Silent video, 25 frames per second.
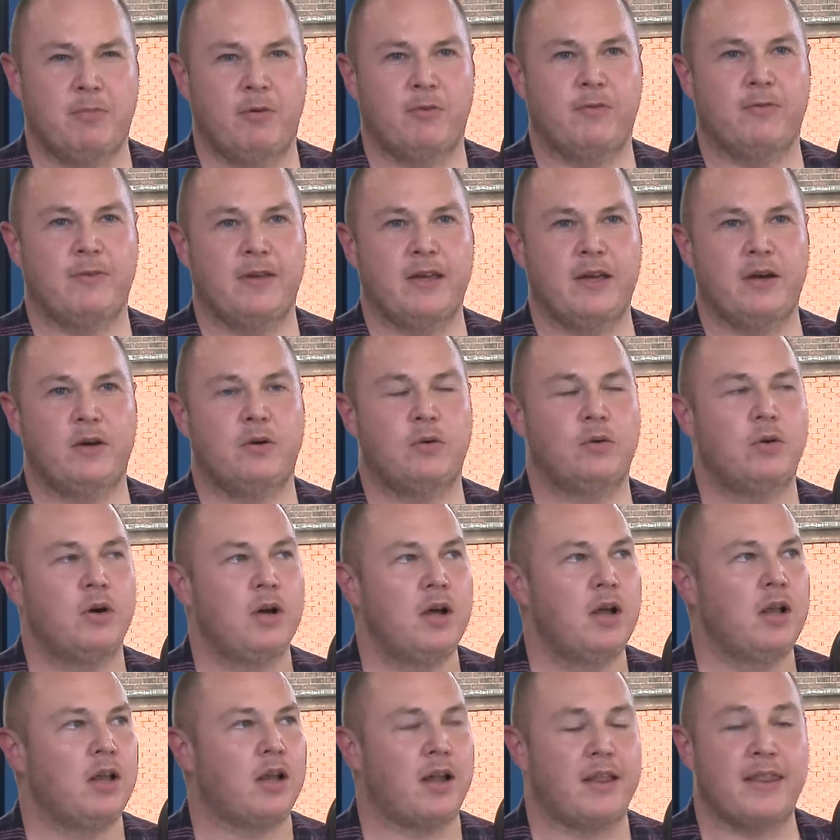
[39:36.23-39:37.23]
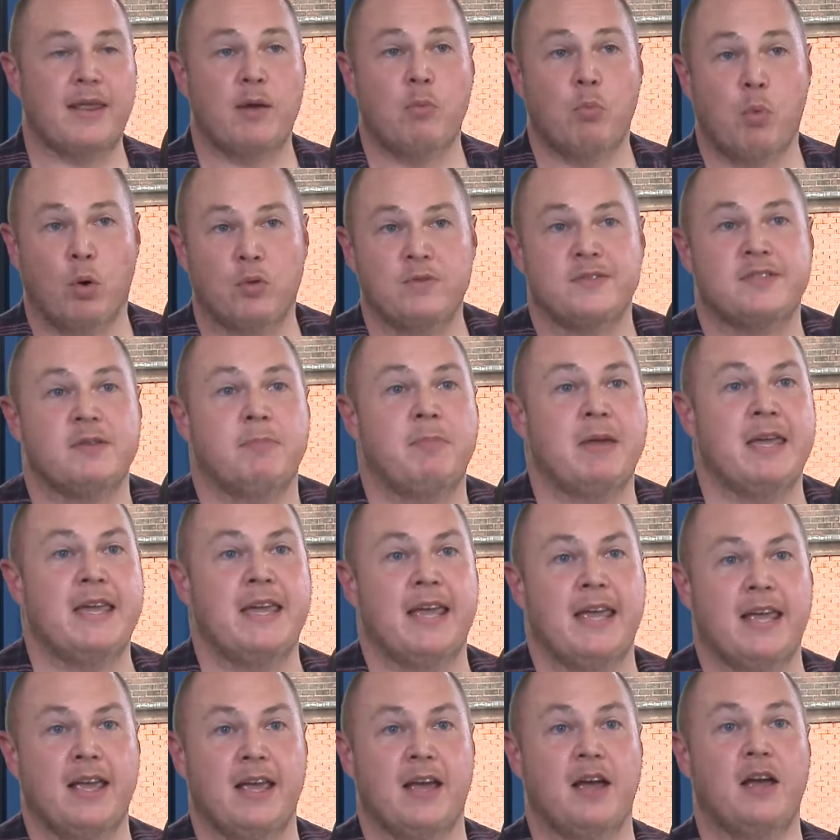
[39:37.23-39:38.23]
feel like they want to be
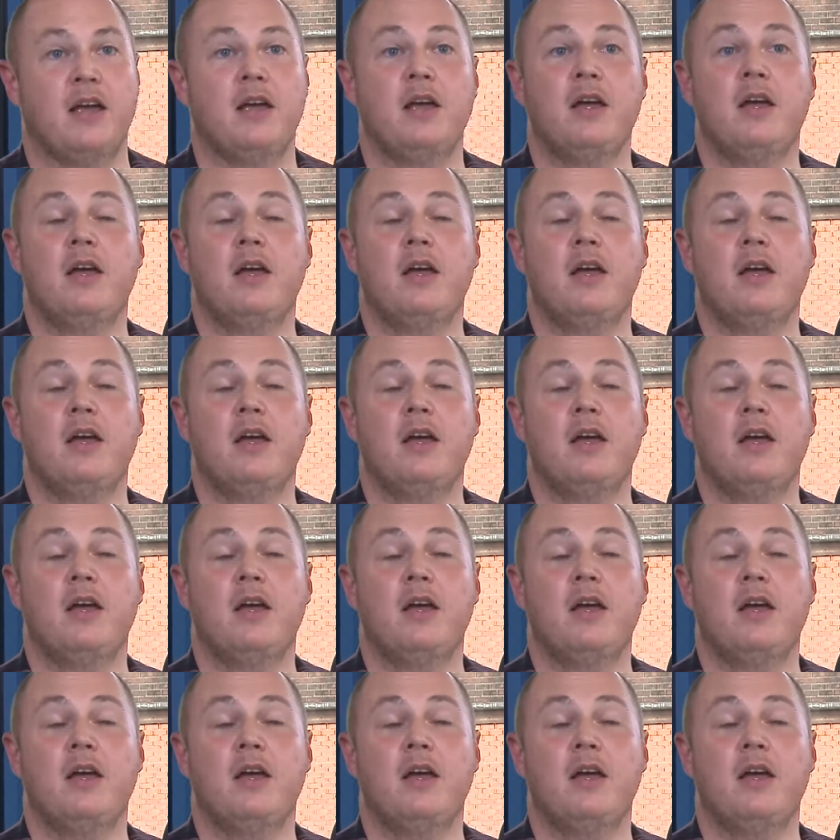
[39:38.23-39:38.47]
here,